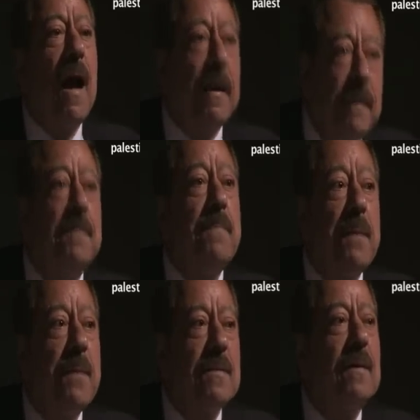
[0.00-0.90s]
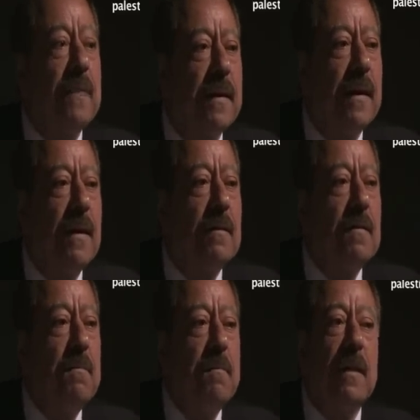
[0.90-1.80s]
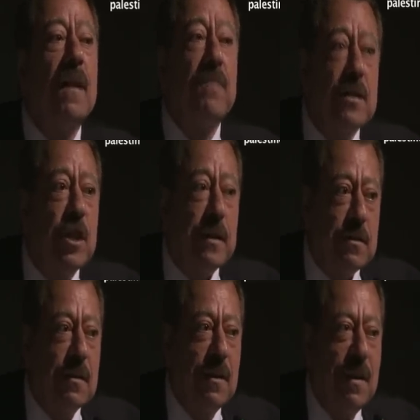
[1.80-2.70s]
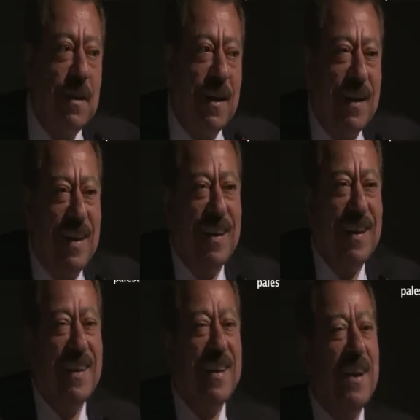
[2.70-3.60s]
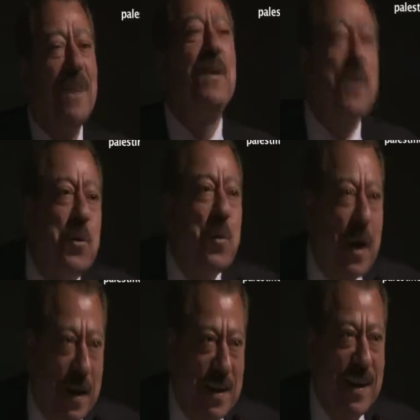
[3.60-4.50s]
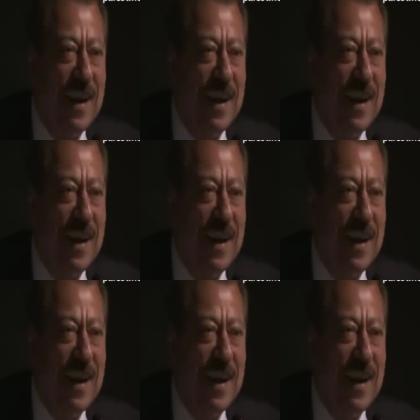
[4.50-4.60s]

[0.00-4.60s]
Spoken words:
I did my master's degree, but I never changed. It didn't work.